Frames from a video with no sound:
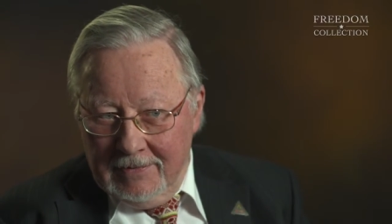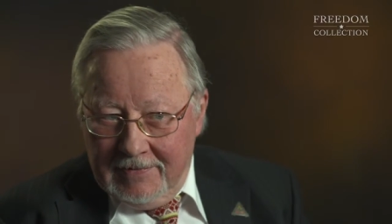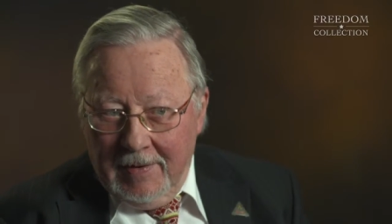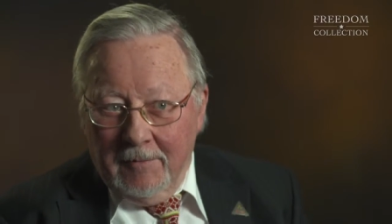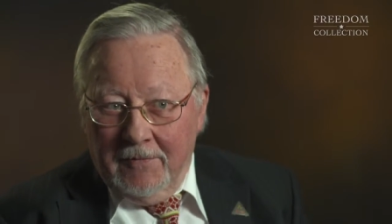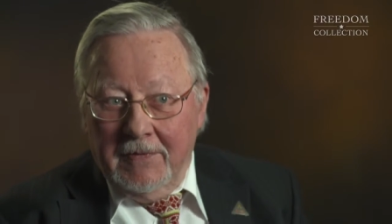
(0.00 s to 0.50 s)

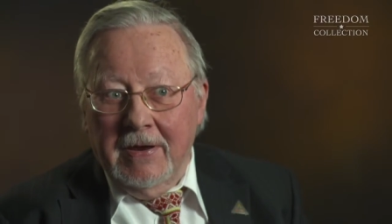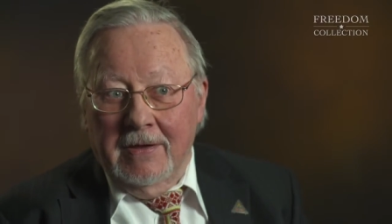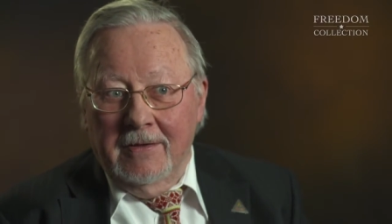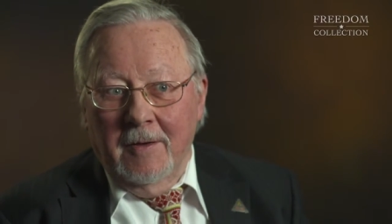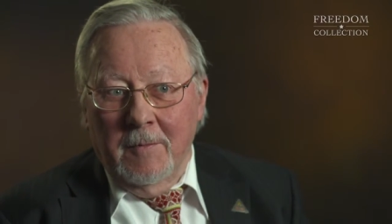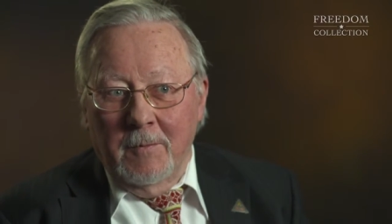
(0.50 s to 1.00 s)
some
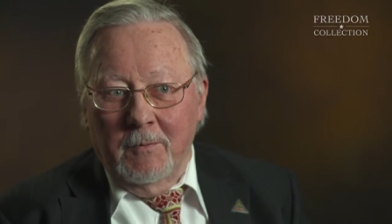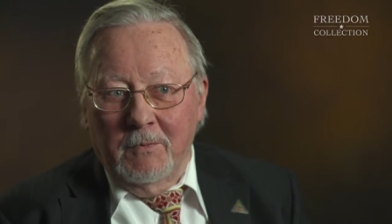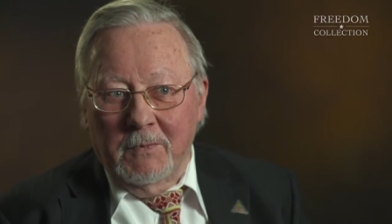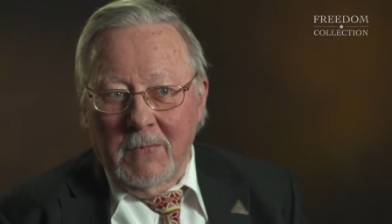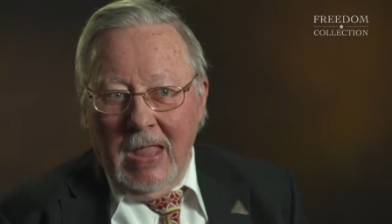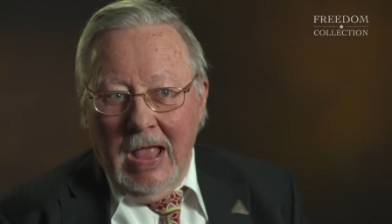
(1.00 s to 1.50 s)
freedom
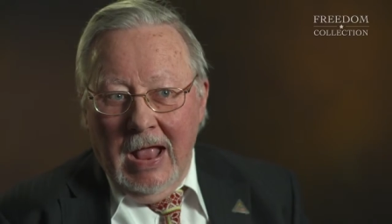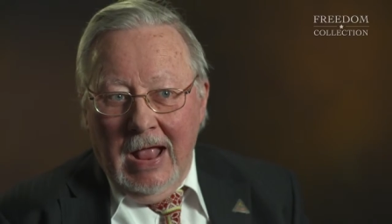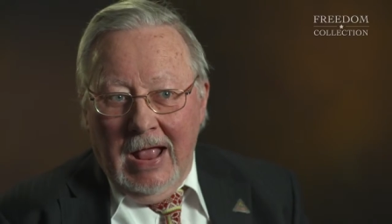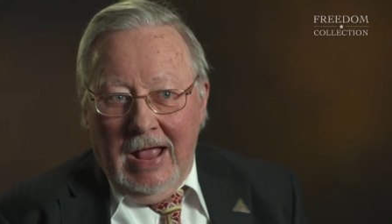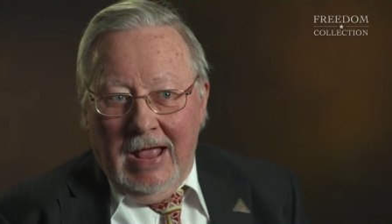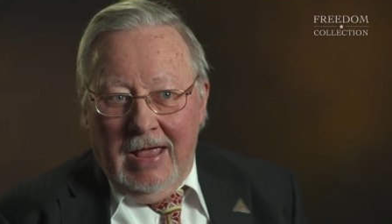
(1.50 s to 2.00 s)

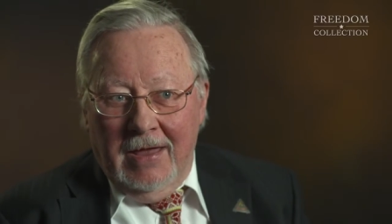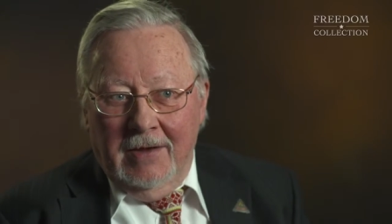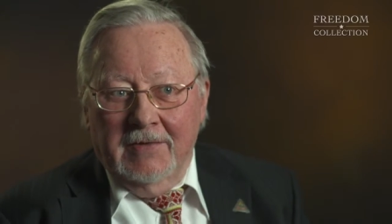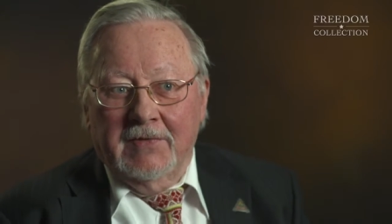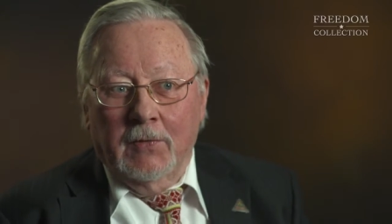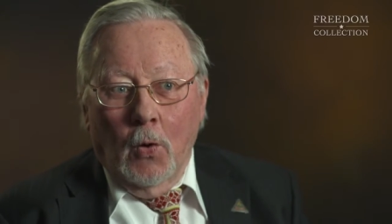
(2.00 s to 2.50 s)

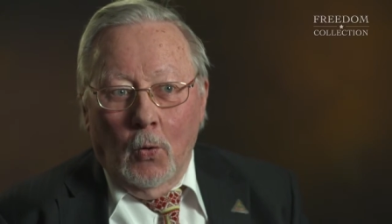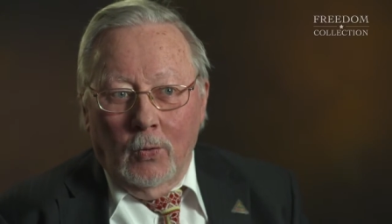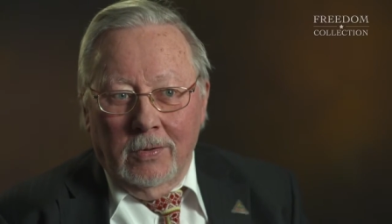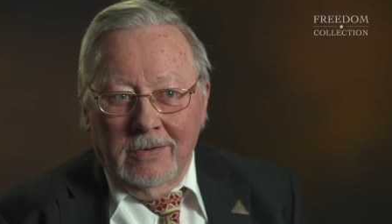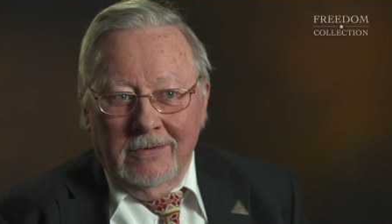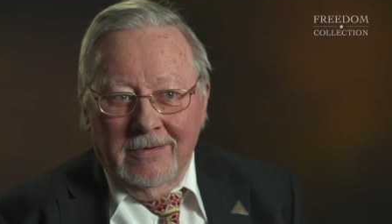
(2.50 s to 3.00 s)
in
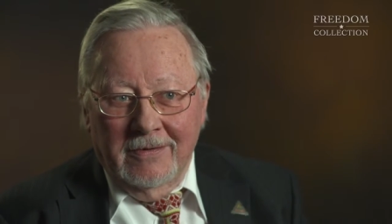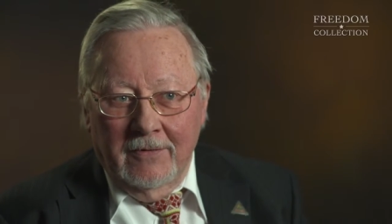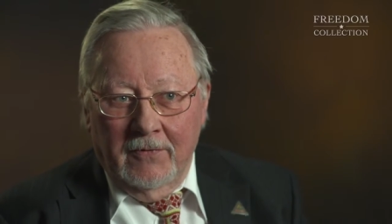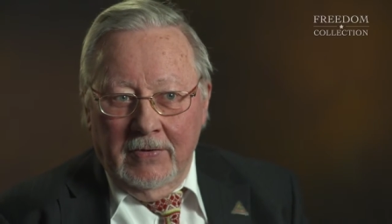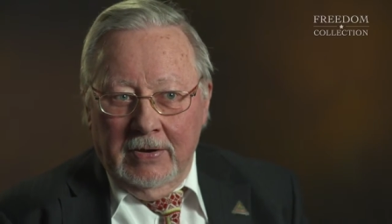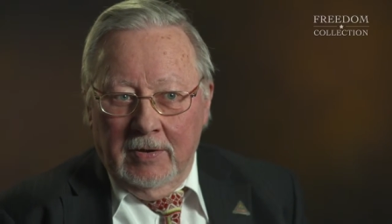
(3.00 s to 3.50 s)
soul,
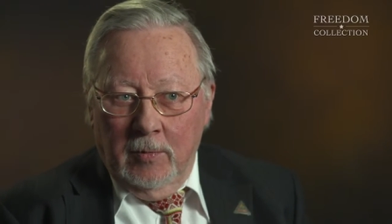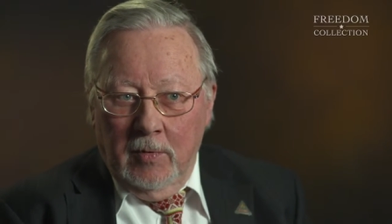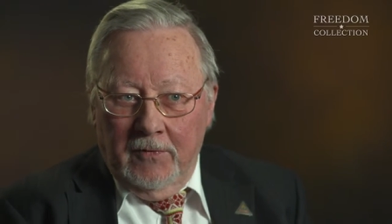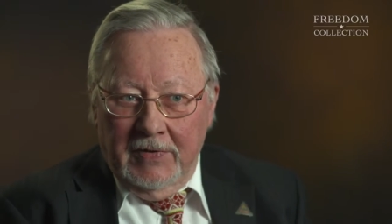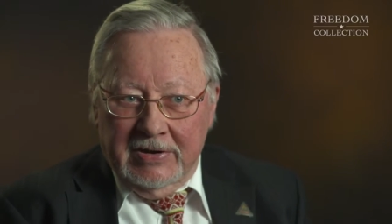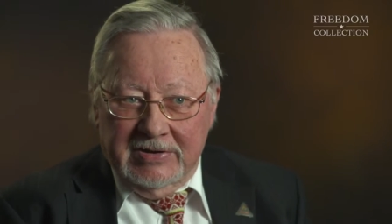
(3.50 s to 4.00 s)
freedom
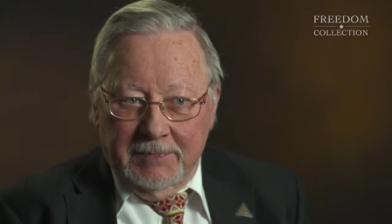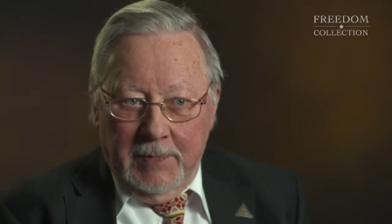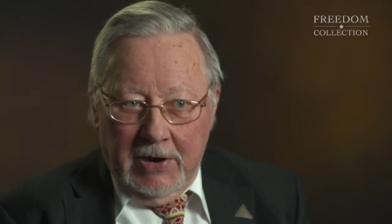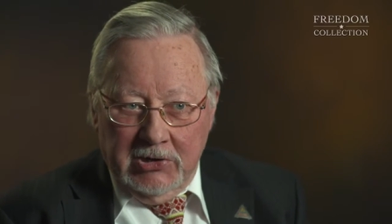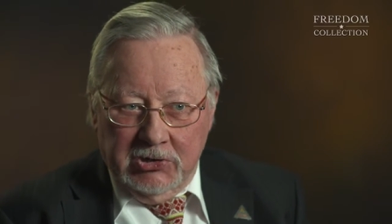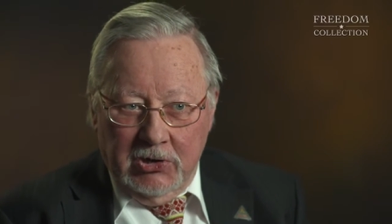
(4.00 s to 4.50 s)
of
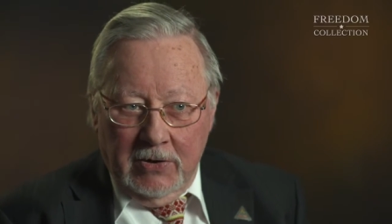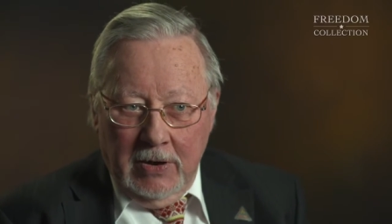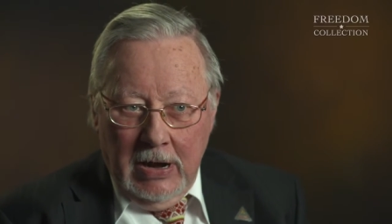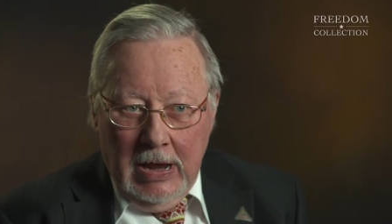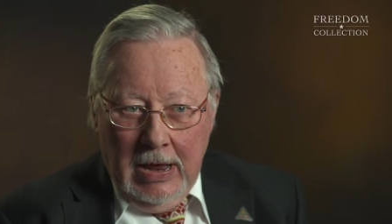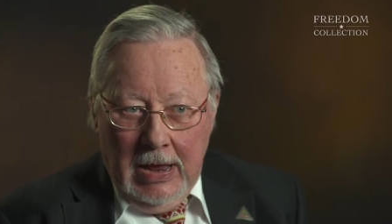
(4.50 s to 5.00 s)

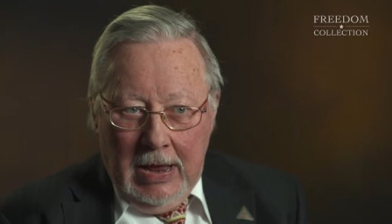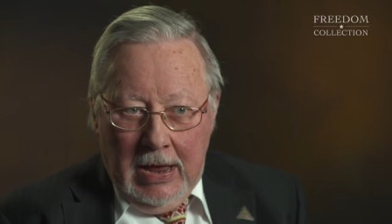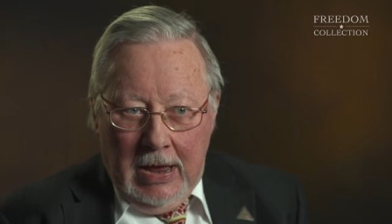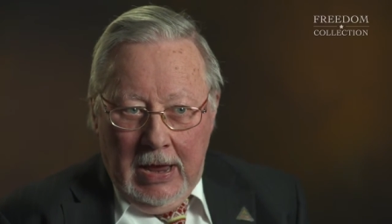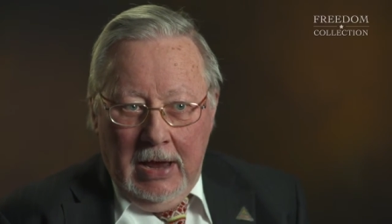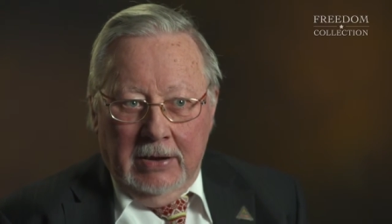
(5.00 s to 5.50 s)
expression,
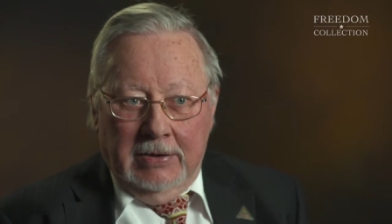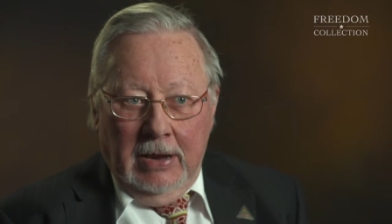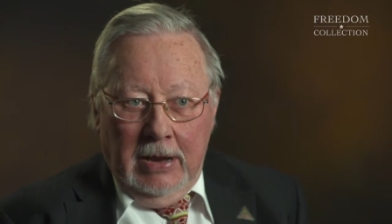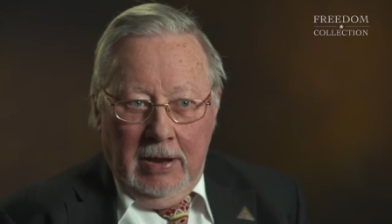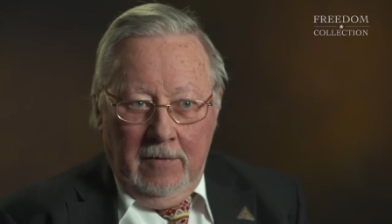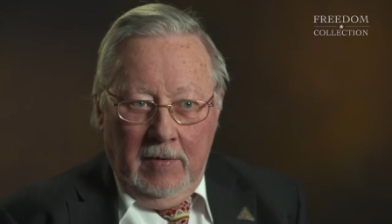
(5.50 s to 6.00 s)
and
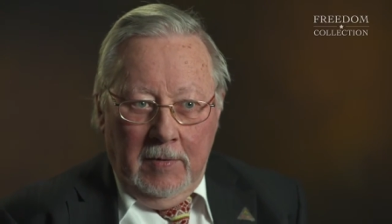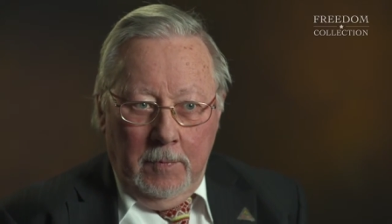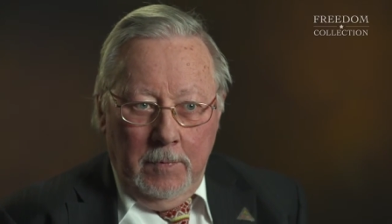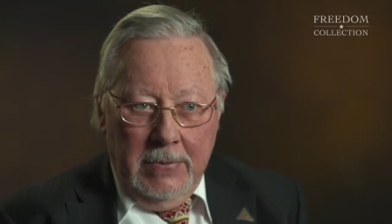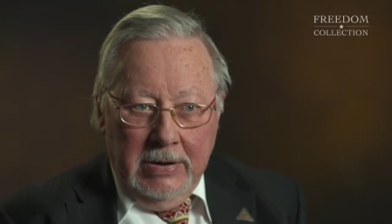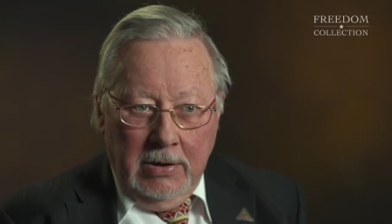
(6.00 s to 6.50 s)
even
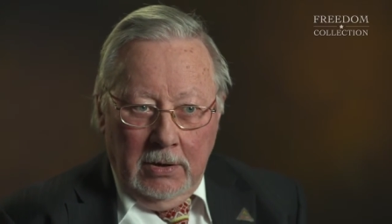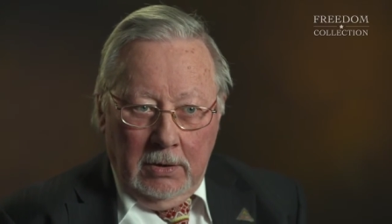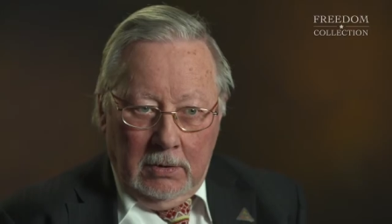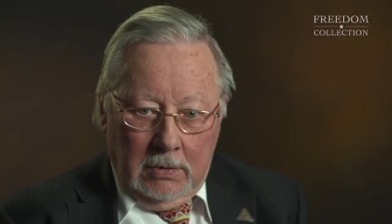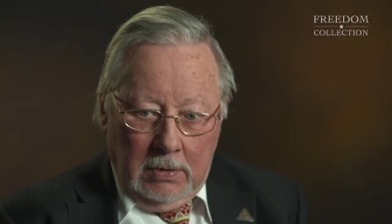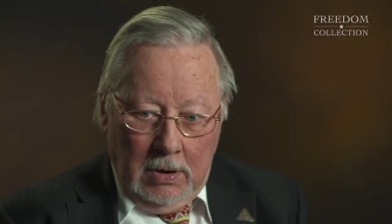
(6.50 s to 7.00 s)

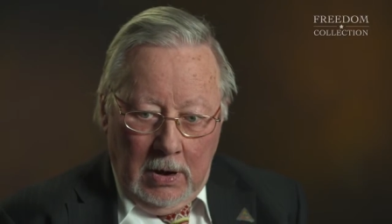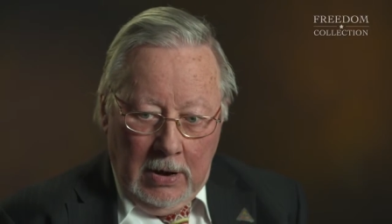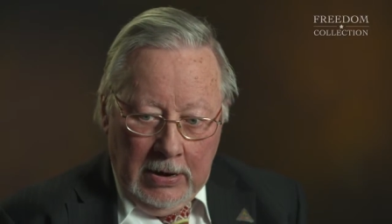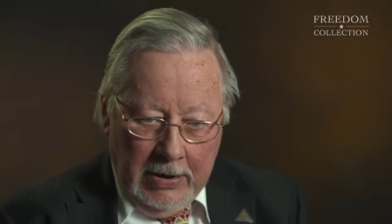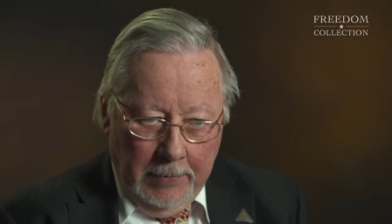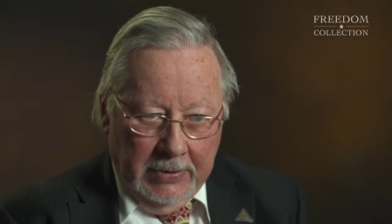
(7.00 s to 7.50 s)
being uh,
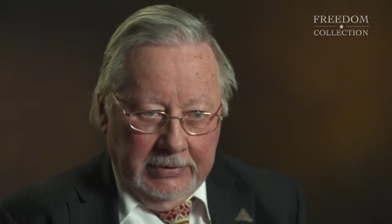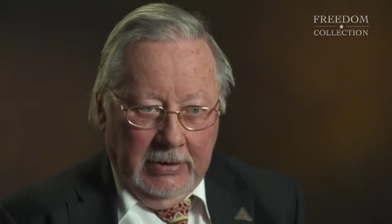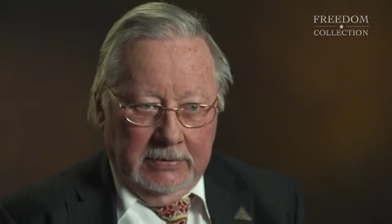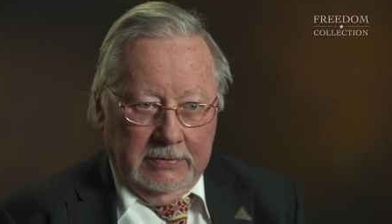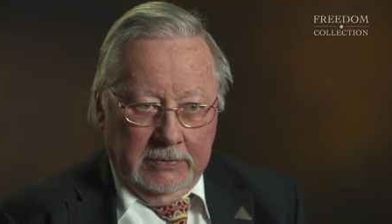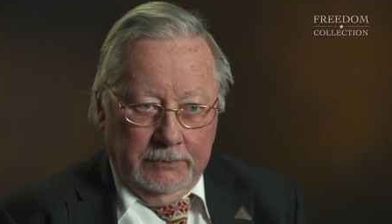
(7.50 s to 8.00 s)

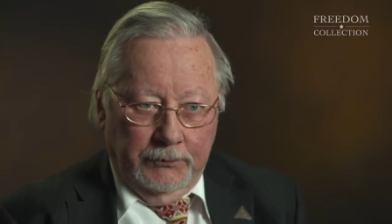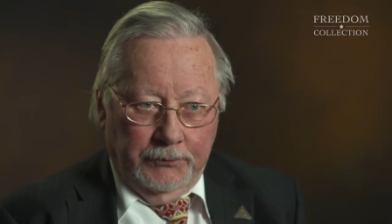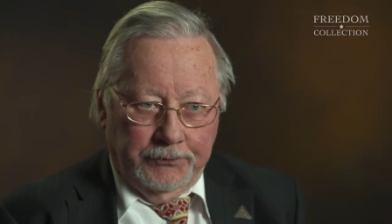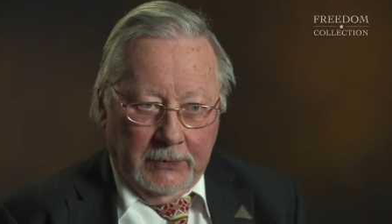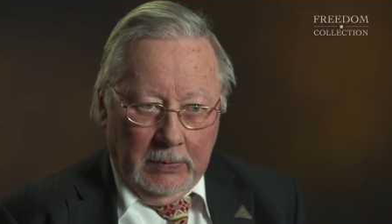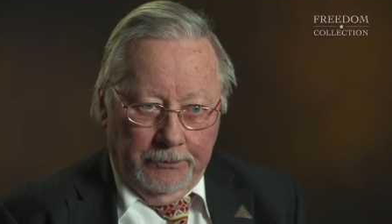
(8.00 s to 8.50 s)
limited
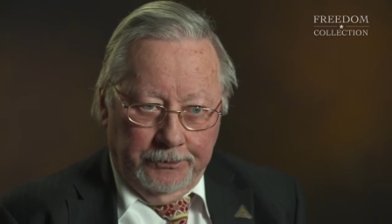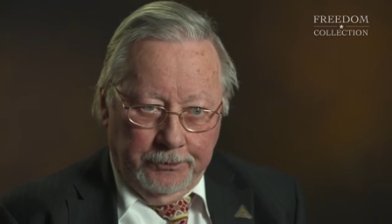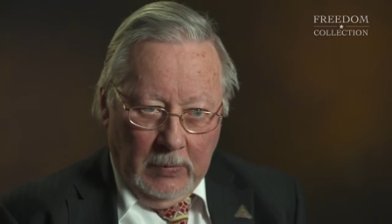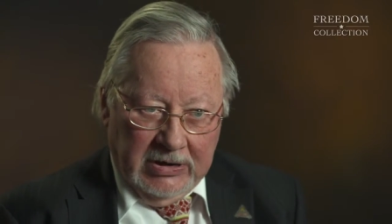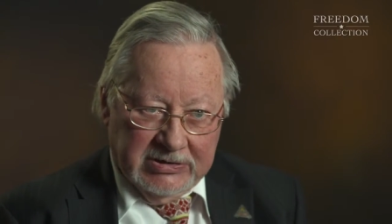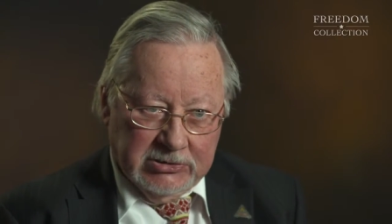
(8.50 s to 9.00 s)

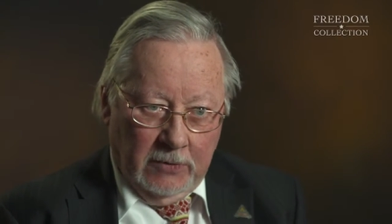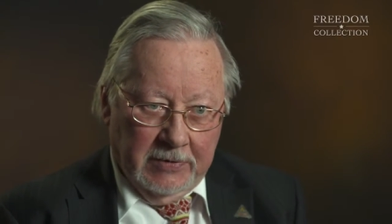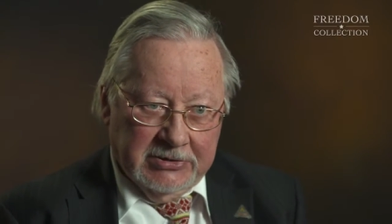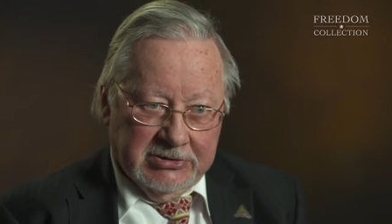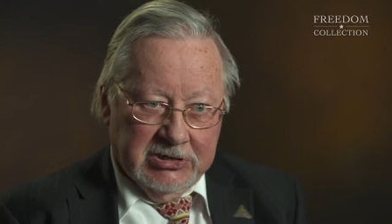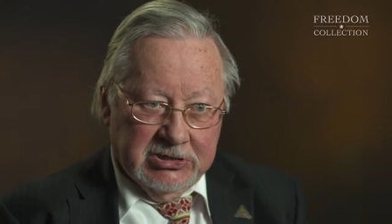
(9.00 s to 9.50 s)
by
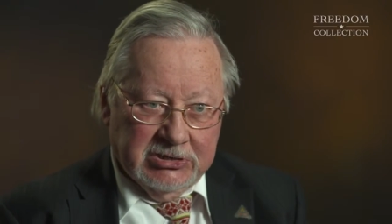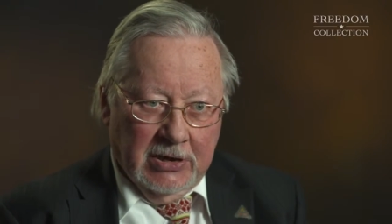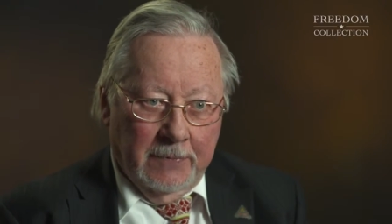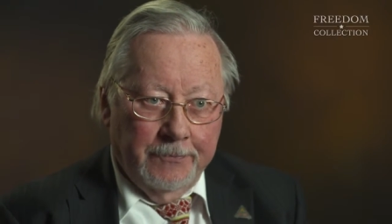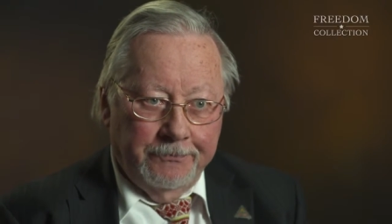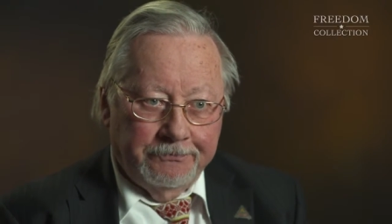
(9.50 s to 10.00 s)
Soviet
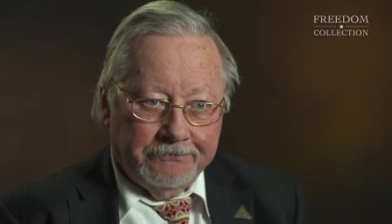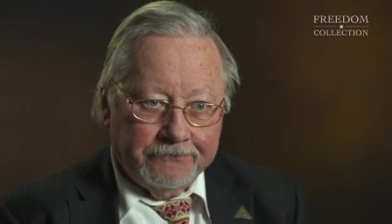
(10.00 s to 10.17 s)
system,